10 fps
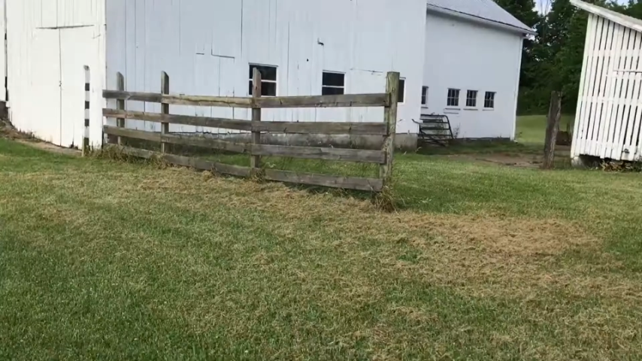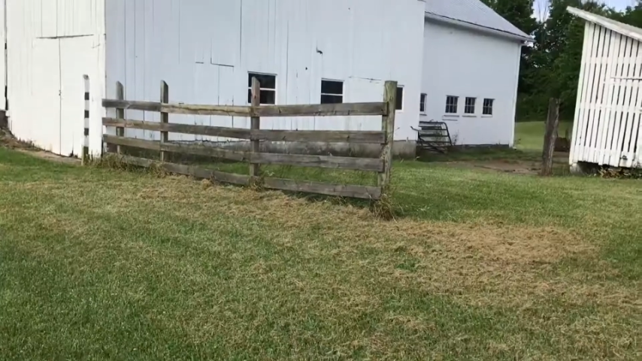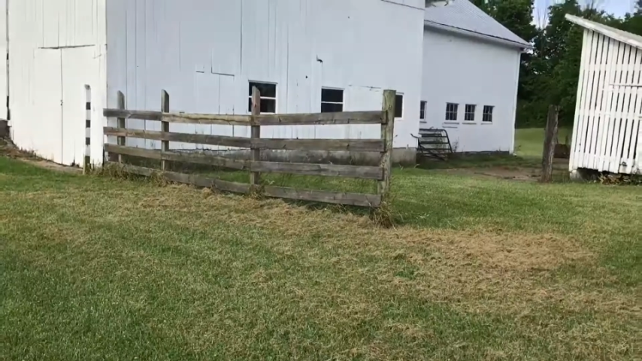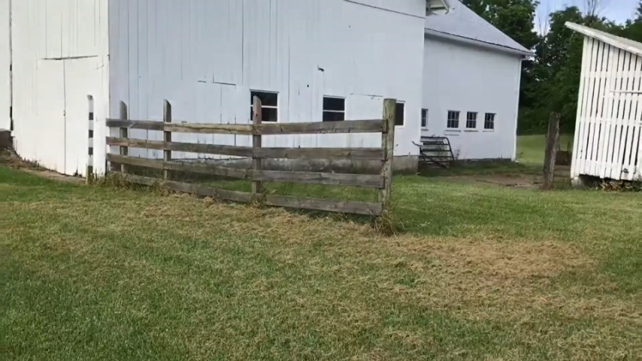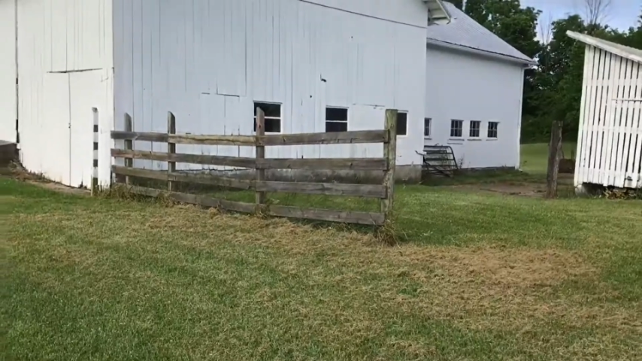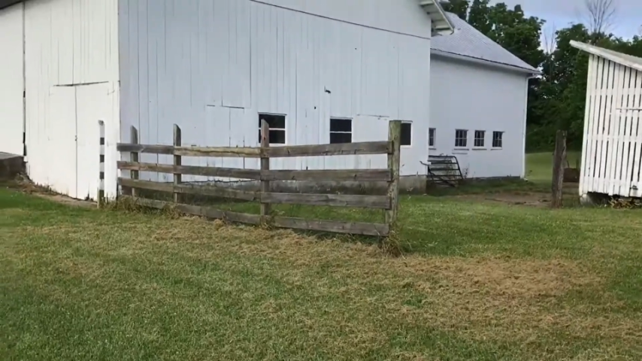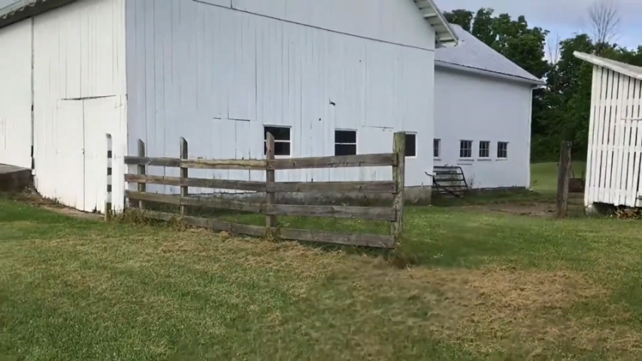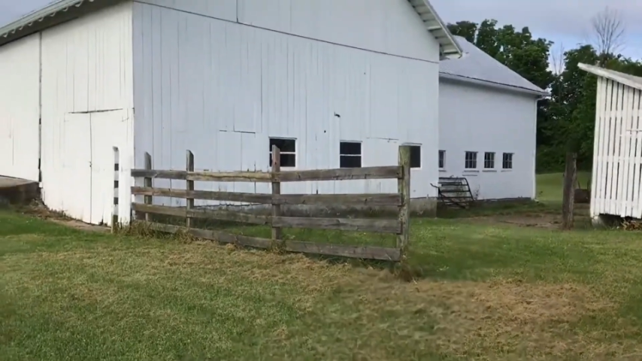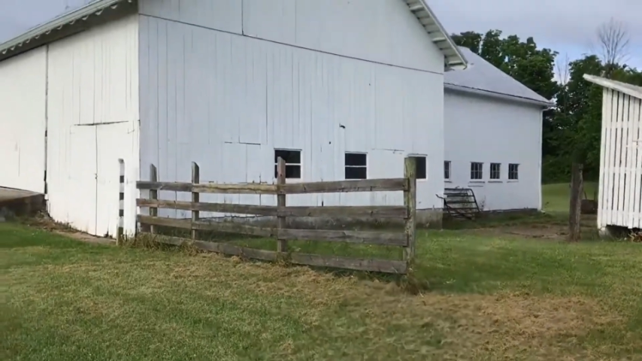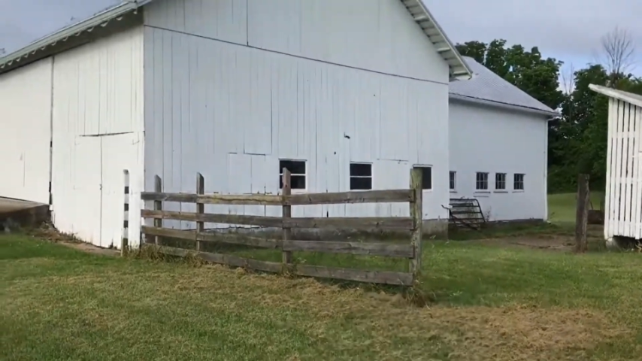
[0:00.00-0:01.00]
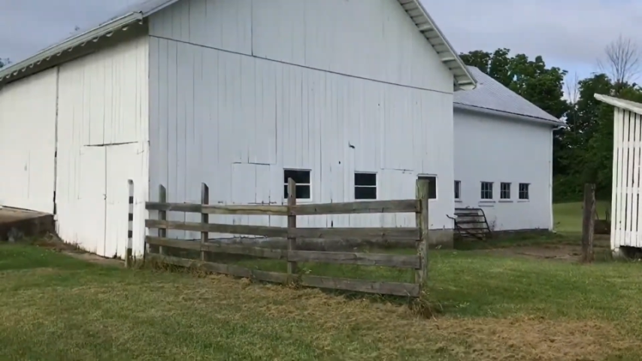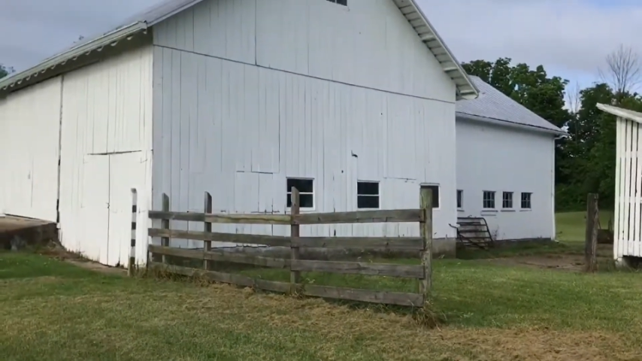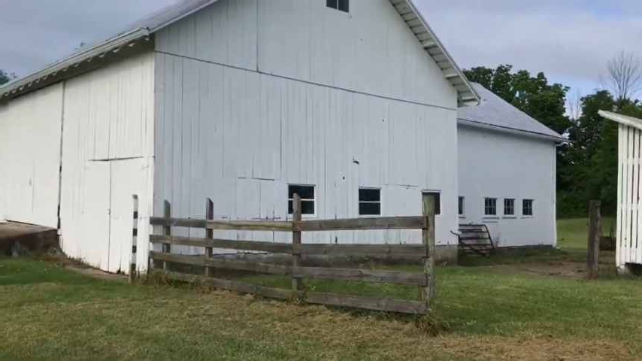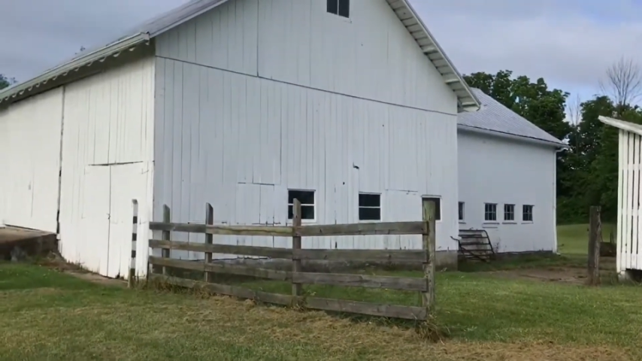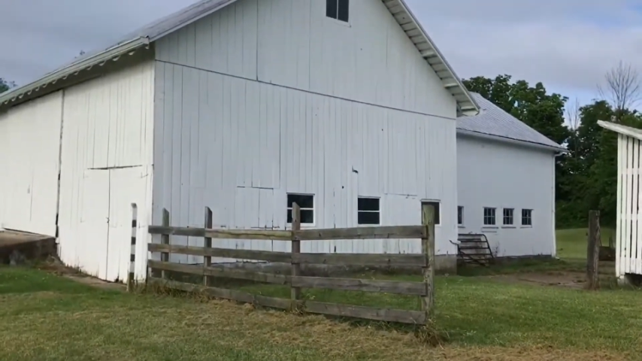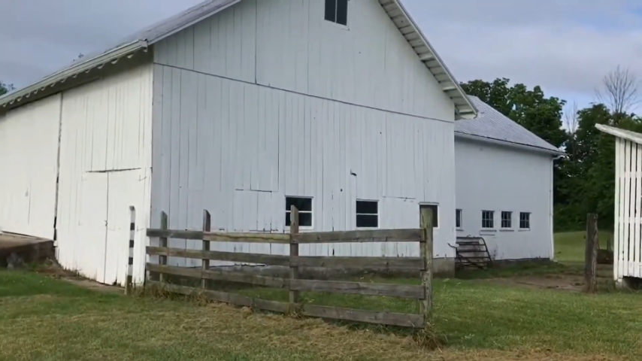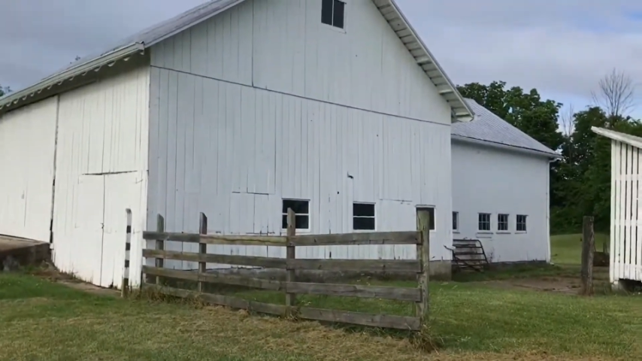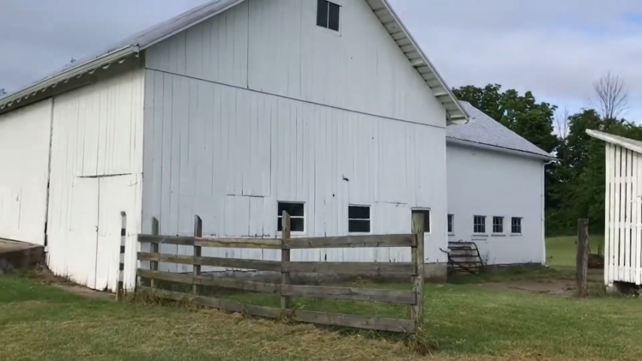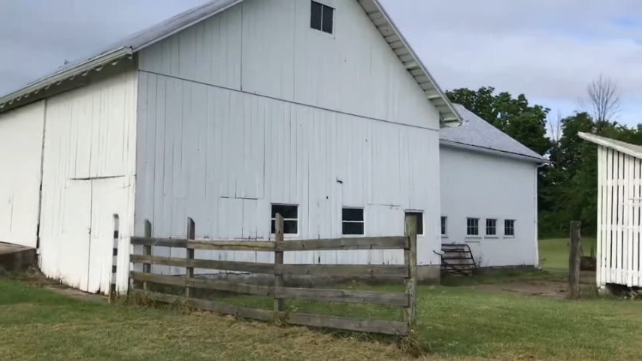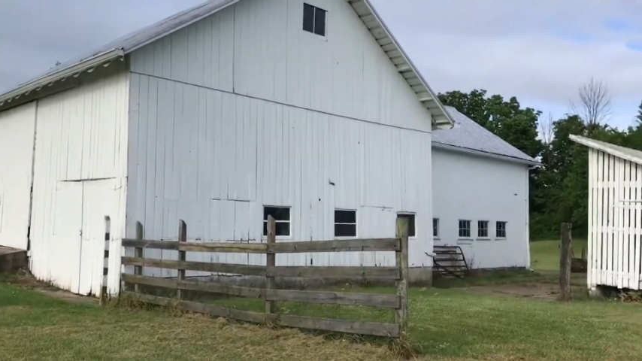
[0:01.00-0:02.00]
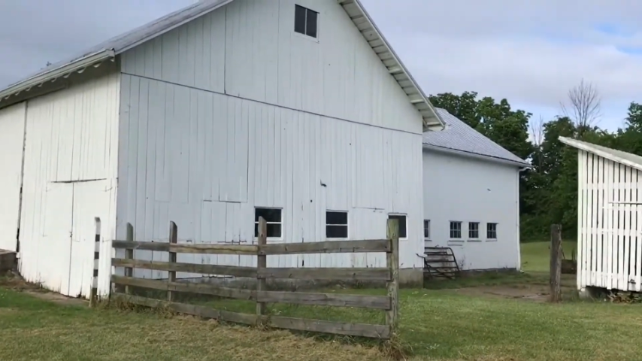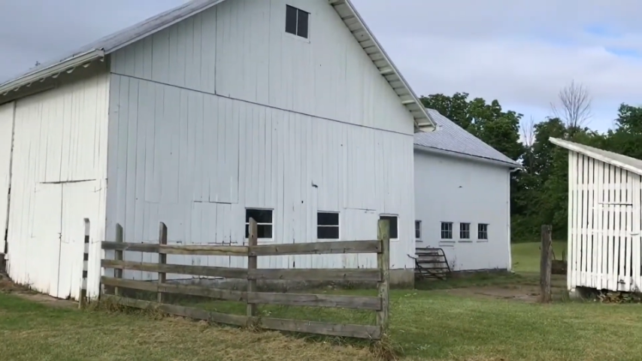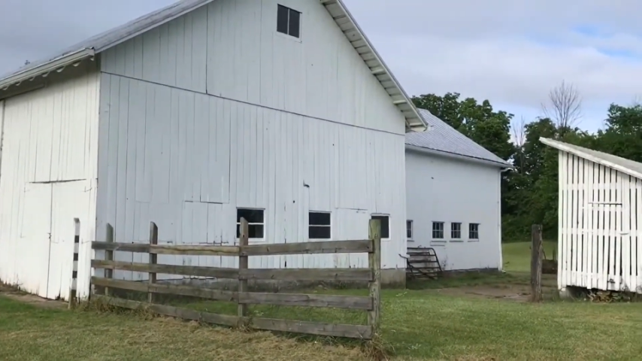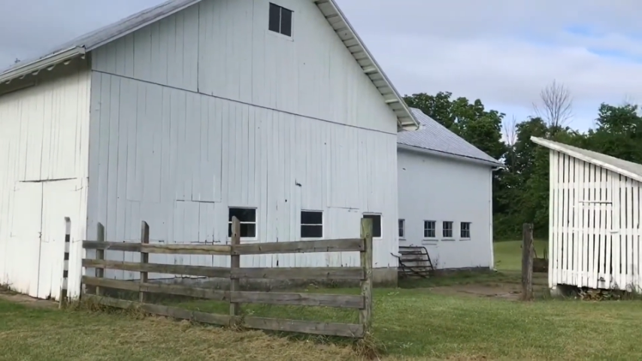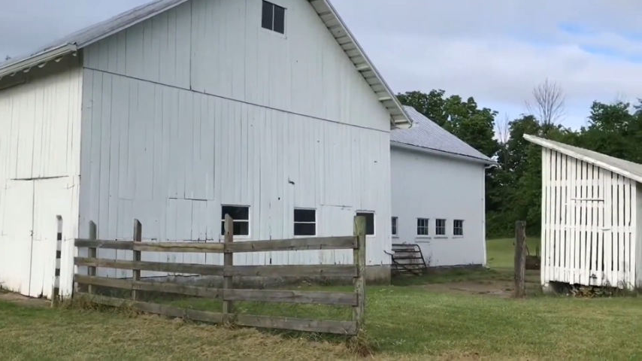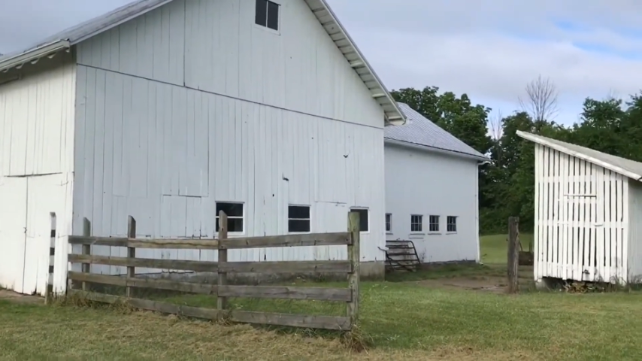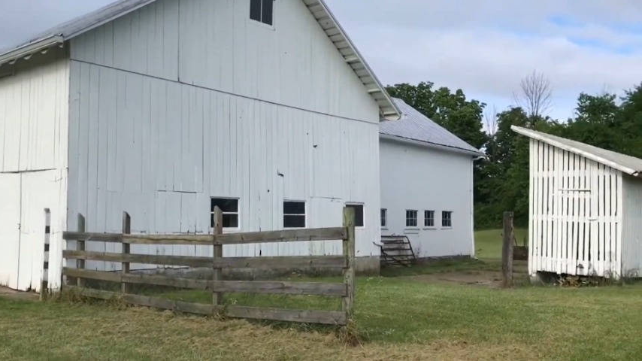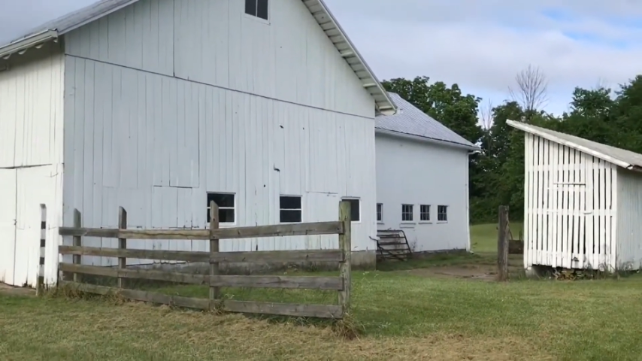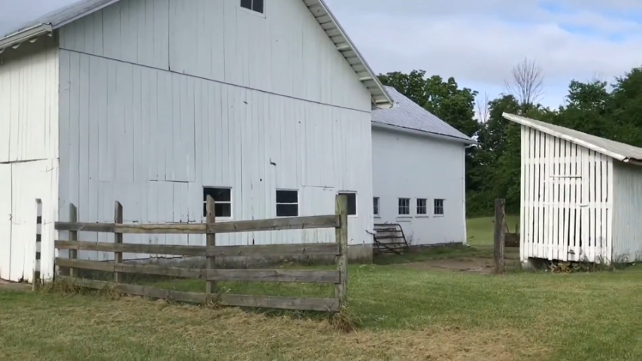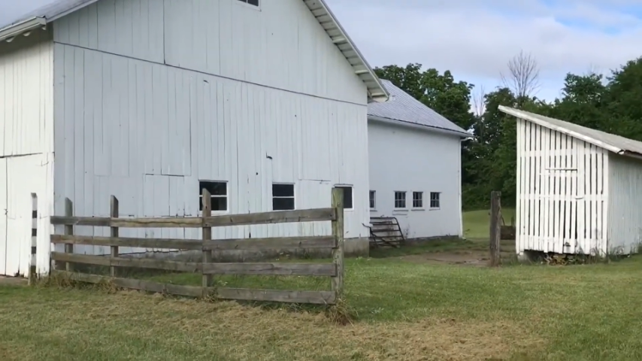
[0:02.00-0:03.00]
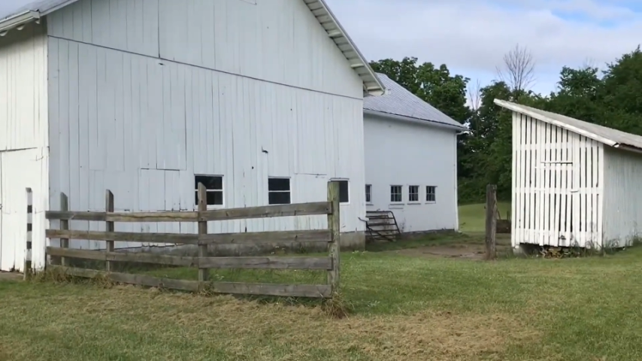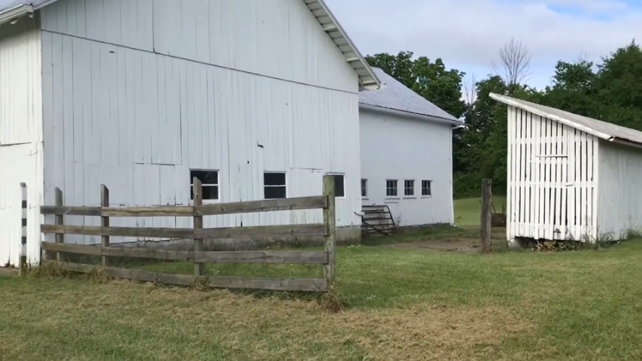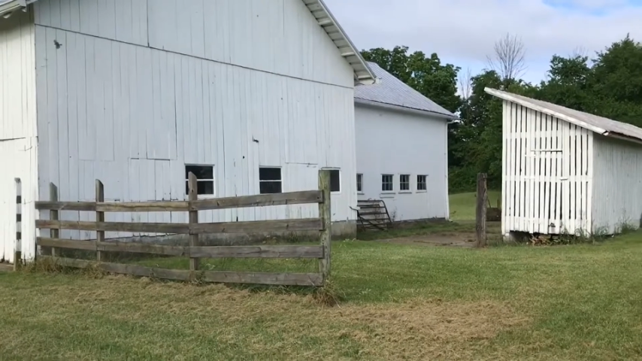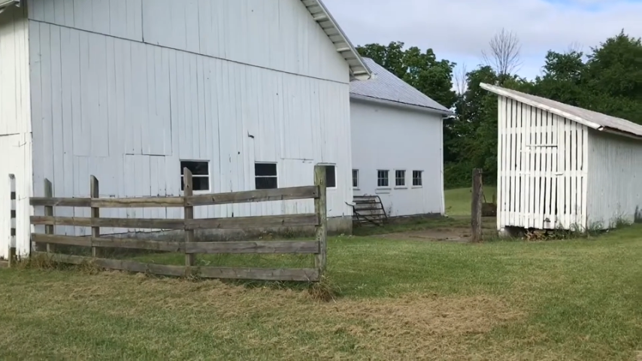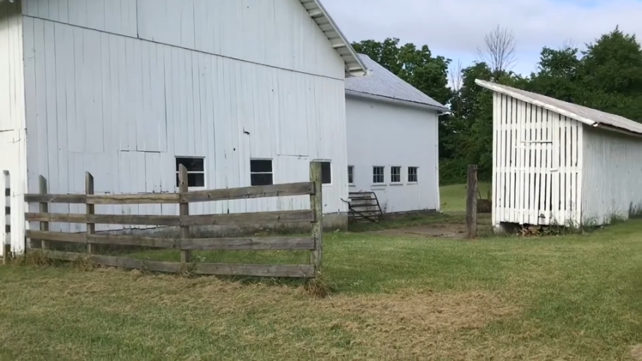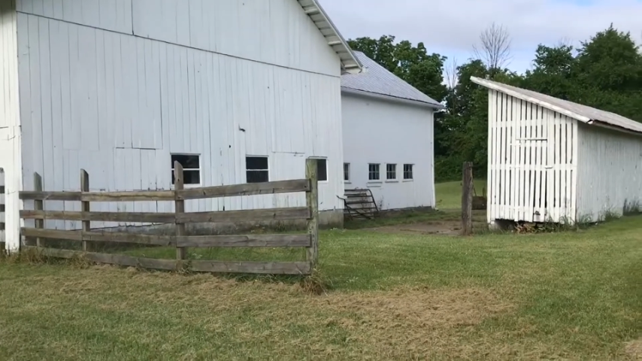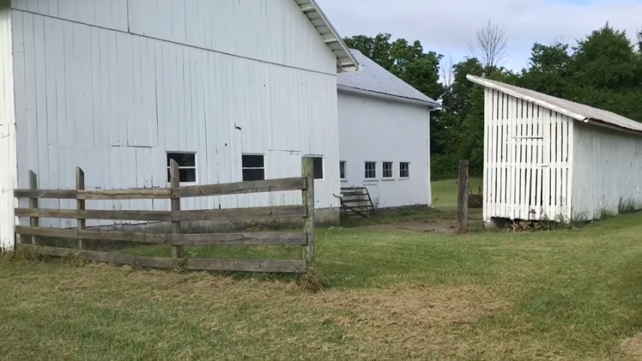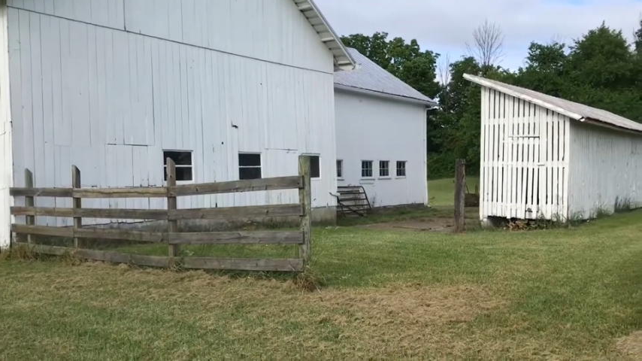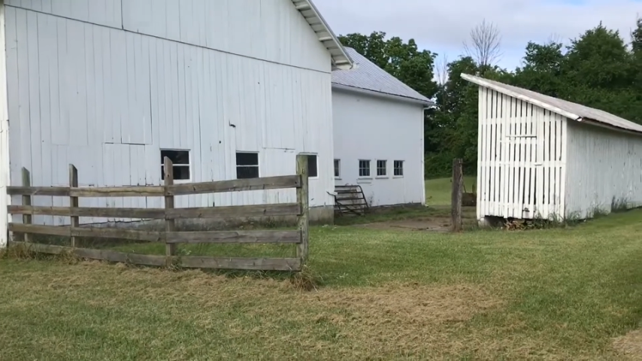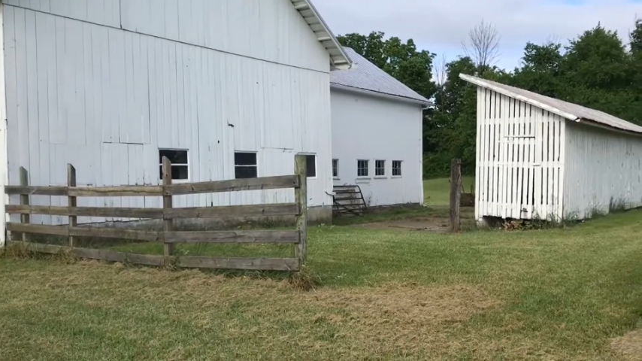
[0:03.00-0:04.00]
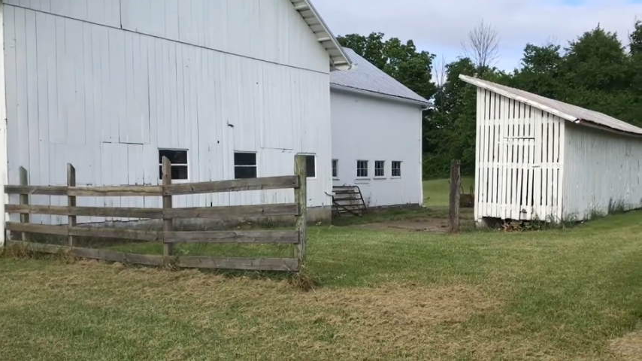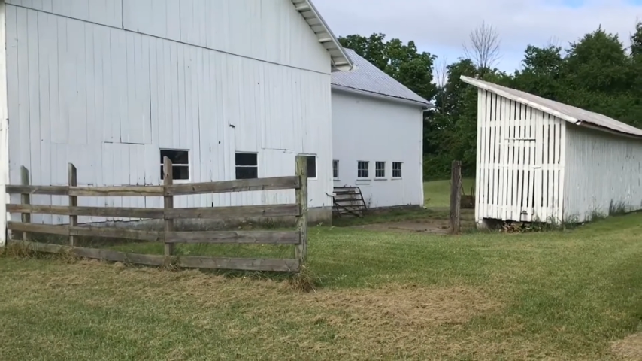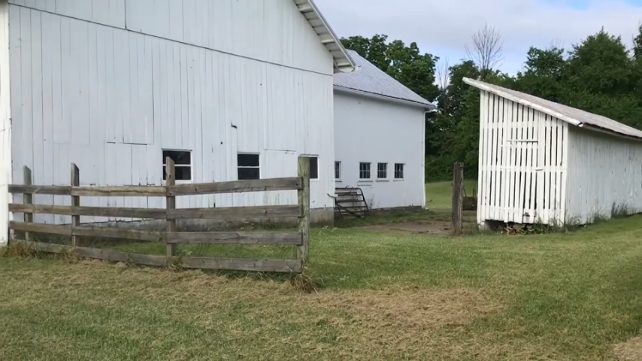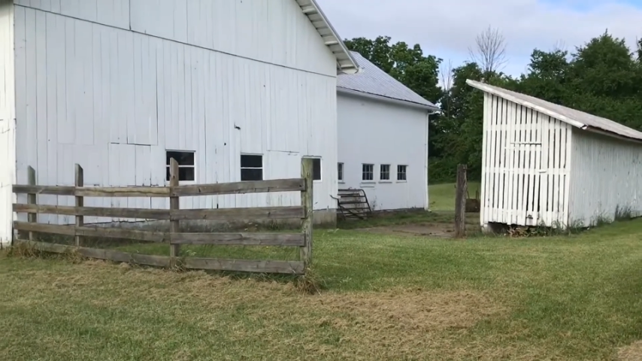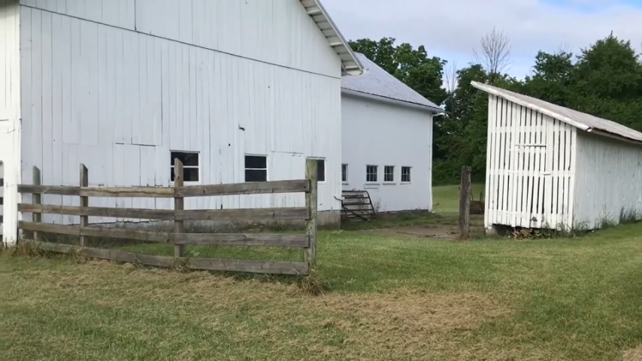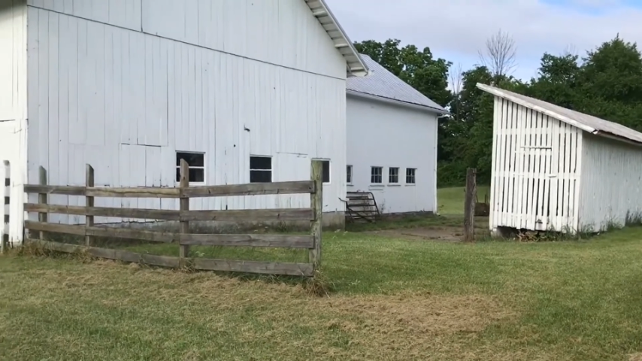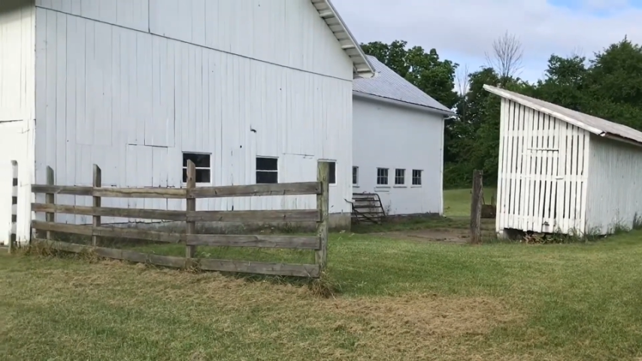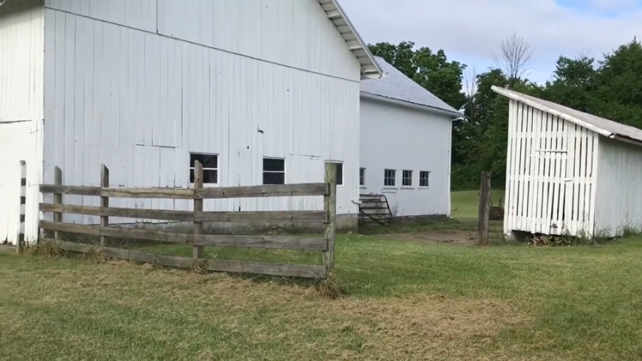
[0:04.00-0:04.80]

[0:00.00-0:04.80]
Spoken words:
(no speaker visible)